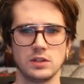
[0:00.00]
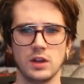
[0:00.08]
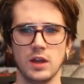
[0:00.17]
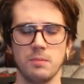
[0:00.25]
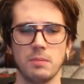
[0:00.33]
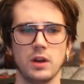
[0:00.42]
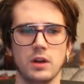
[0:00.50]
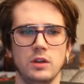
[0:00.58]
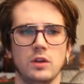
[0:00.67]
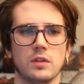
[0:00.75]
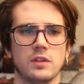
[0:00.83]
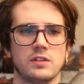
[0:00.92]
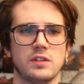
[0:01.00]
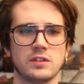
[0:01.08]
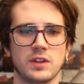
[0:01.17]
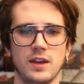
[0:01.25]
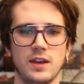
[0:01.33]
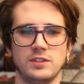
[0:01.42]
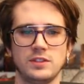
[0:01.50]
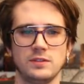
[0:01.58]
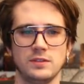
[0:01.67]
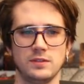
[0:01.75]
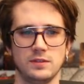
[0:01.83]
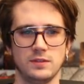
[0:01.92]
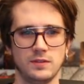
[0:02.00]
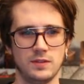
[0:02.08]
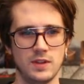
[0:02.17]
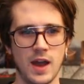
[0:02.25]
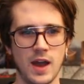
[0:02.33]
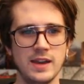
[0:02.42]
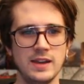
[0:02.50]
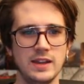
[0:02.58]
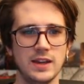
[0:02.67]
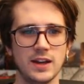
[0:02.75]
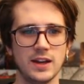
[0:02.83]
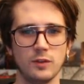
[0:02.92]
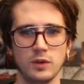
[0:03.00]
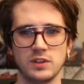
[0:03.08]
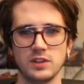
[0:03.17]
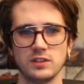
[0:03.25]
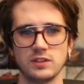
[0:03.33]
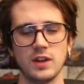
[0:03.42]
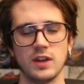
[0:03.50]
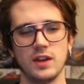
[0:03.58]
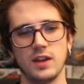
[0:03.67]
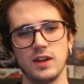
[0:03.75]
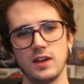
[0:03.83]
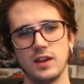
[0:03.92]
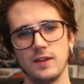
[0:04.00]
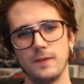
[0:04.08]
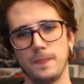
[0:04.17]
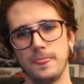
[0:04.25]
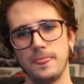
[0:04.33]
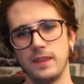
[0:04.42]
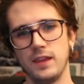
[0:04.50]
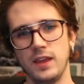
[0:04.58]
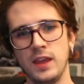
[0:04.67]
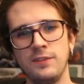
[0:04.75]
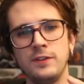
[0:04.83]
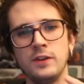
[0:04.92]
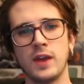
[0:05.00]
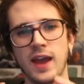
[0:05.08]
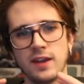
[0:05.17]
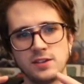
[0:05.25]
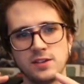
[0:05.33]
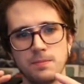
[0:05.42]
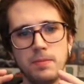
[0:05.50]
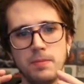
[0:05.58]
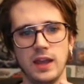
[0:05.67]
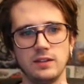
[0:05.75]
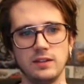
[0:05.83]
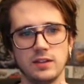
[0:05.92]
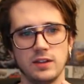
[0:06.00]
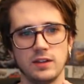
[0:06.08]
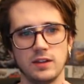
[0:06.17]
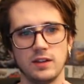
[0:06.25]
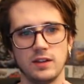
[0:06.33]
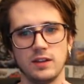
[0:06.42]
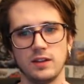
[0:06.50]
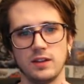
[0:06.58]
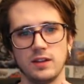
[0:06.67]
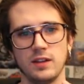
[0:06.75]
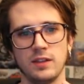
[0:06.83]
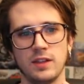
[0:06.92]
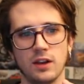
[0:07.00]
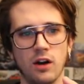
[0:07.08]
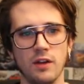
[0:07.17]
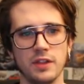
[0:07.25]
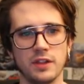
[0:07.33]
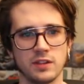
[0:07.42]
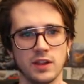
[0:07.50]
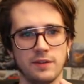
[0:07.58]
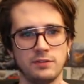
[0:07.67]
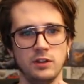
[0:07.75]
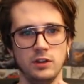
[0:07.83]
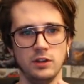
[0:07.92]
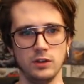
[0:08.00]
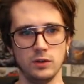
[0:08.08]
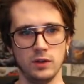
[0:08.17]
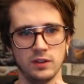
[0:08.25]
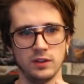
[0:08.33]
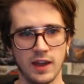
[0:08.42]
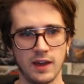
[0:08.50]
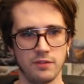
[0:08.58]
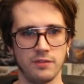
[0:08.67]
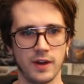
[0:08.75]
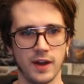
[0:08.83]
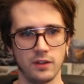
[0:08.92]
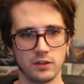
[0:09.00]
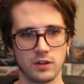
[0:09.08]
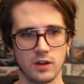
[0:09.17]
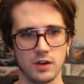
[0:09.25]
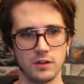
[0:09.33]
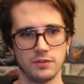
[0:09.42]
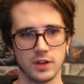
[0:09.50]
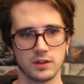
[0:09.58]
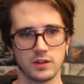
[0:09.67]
But, there's this kind of idea, which is, if you can't debate, then all that's left to do is have violent conflict.